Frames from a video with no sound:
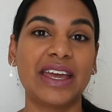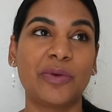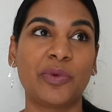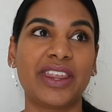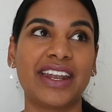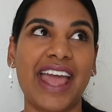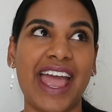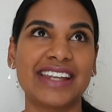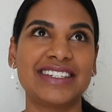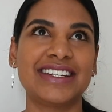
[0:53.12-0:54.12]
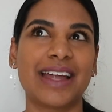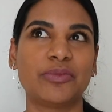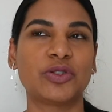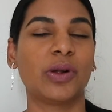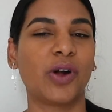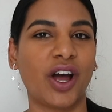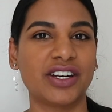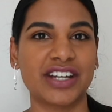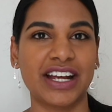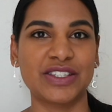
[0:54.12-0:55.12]
with an anti-nuptial
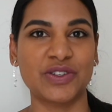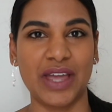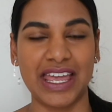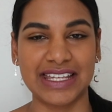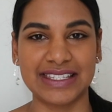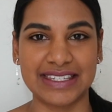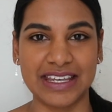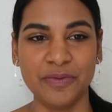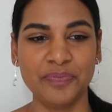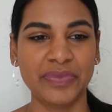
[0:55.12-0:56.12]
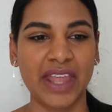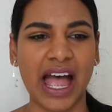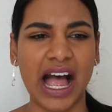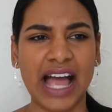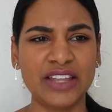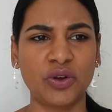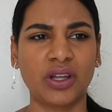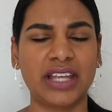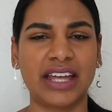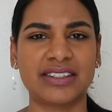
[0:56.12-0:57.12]
contract, so ANC, I
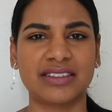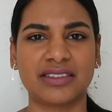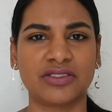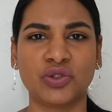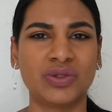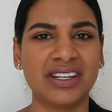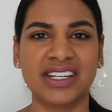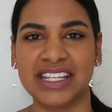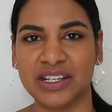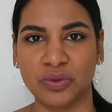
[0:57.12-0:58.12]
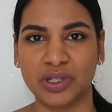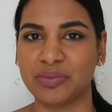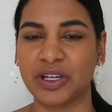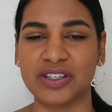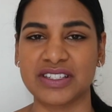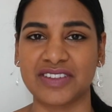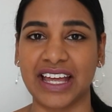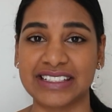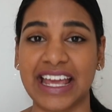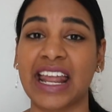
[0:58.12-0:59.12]
thought that you didn't need a will because of
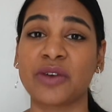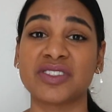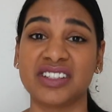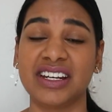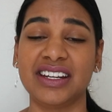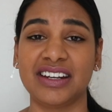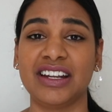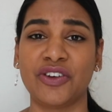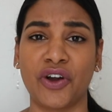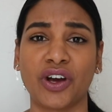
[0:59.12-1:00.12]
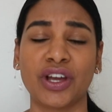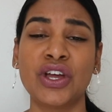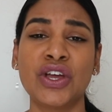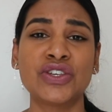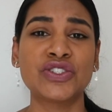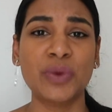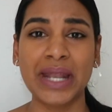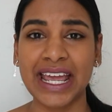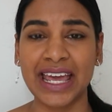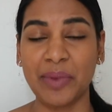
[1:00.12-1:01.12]
that, and I was really, really wrong. So when
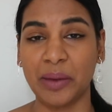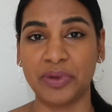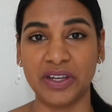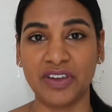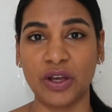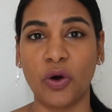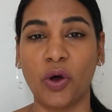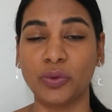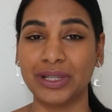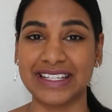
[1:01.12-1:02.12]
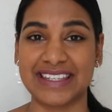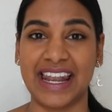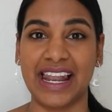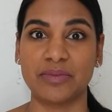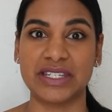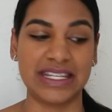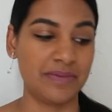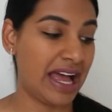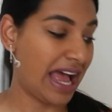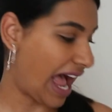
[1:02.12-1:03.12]
I had my briefing call with the Sunlam
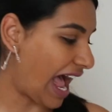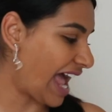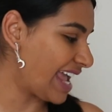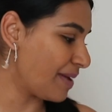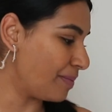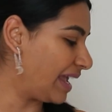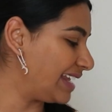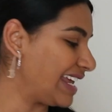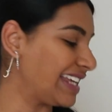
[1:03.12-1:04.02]
team, I made